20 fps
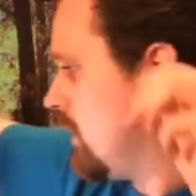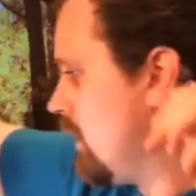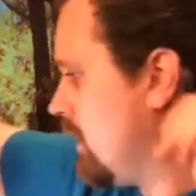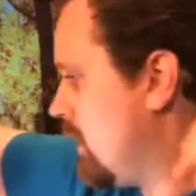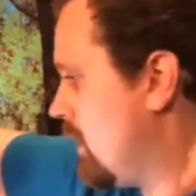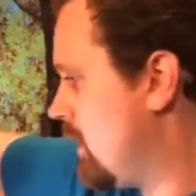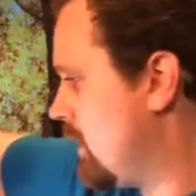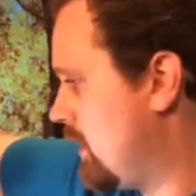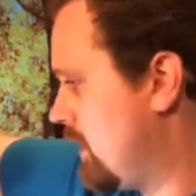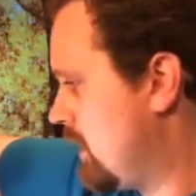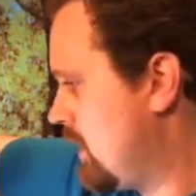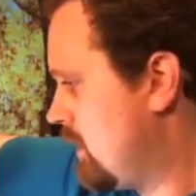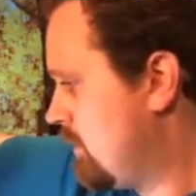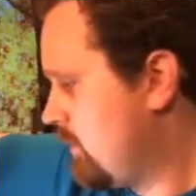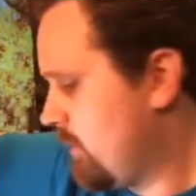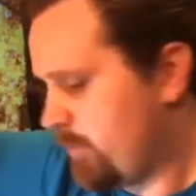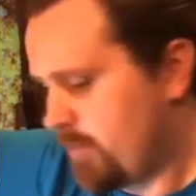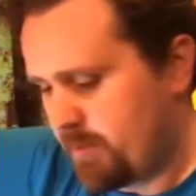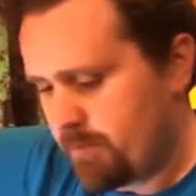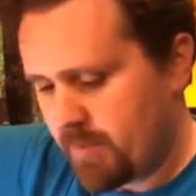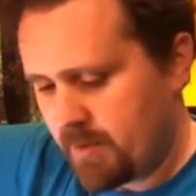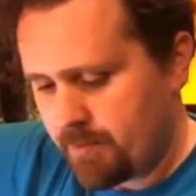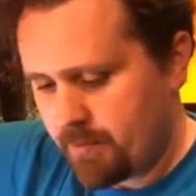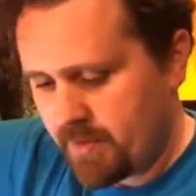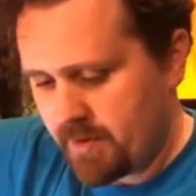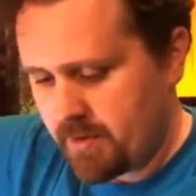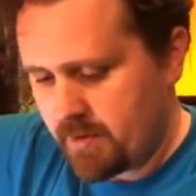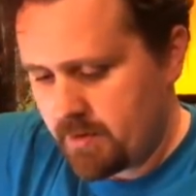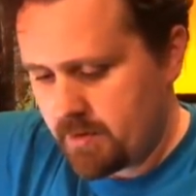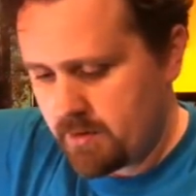Uh, ba -ba
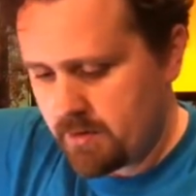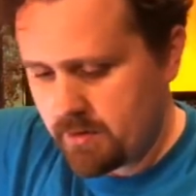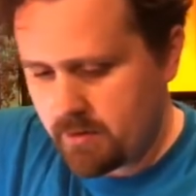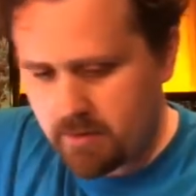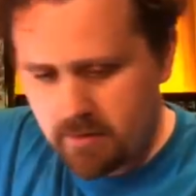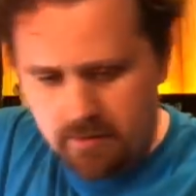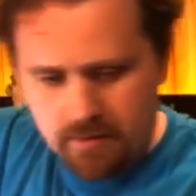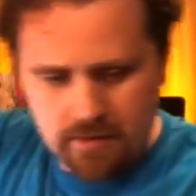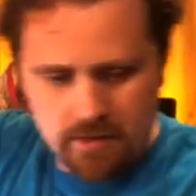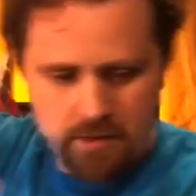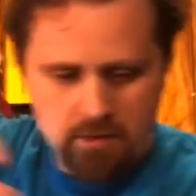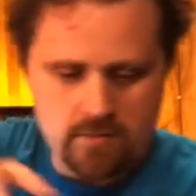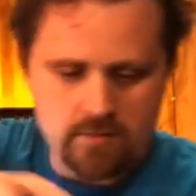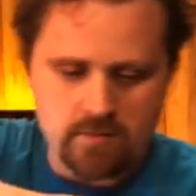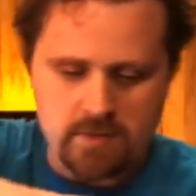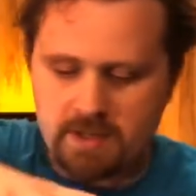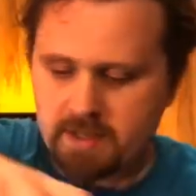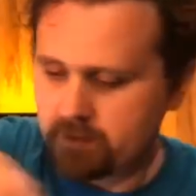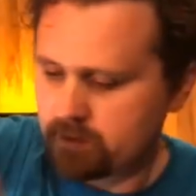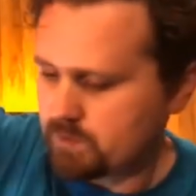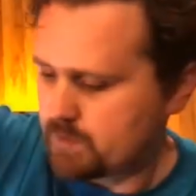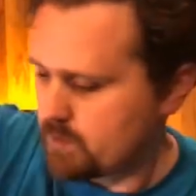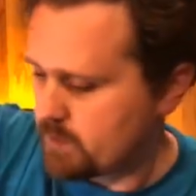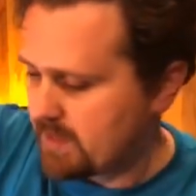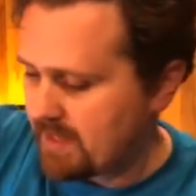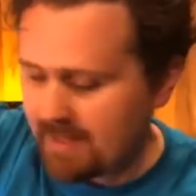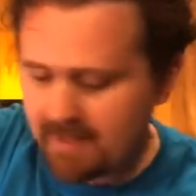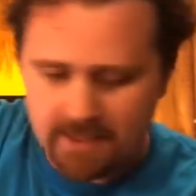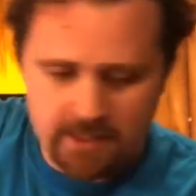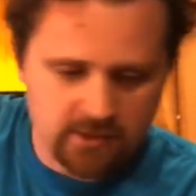-ba All right, so
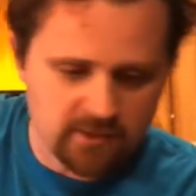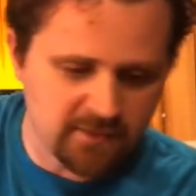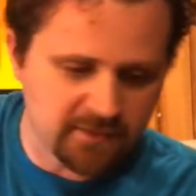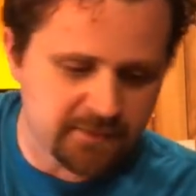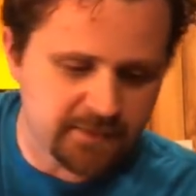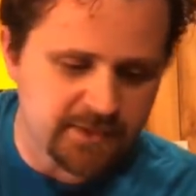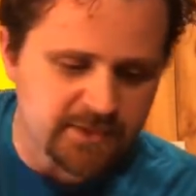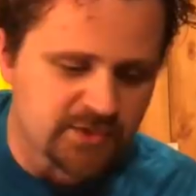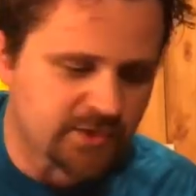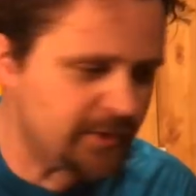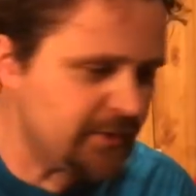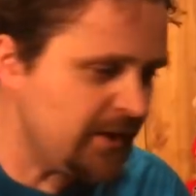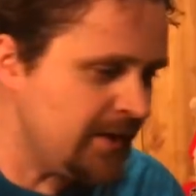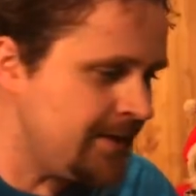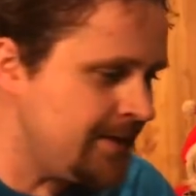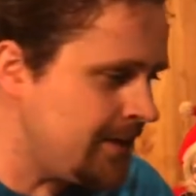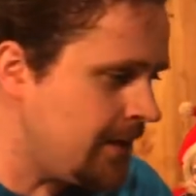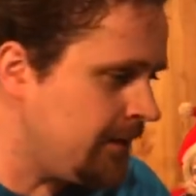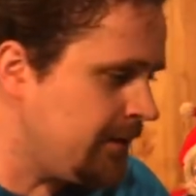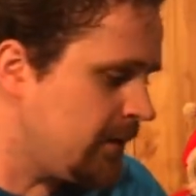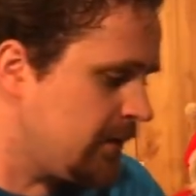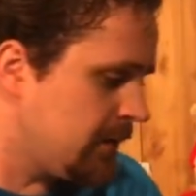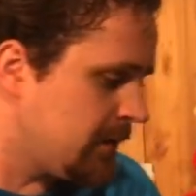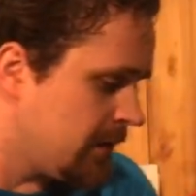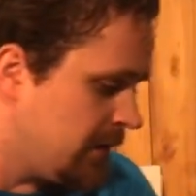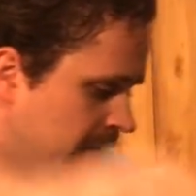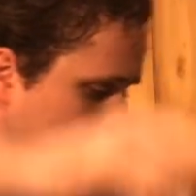candlefish. There's another